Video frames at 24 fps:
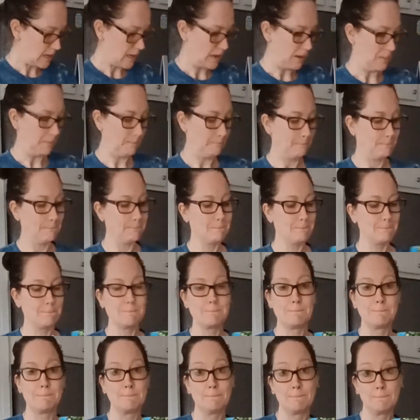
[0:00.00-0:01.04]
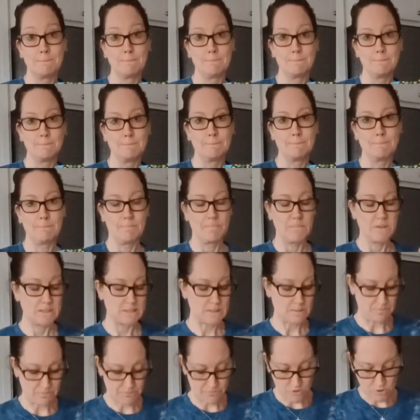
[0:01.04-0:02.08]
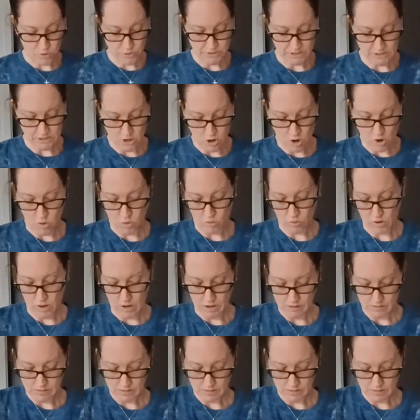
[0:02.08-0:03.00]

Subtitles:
in some frozen okra.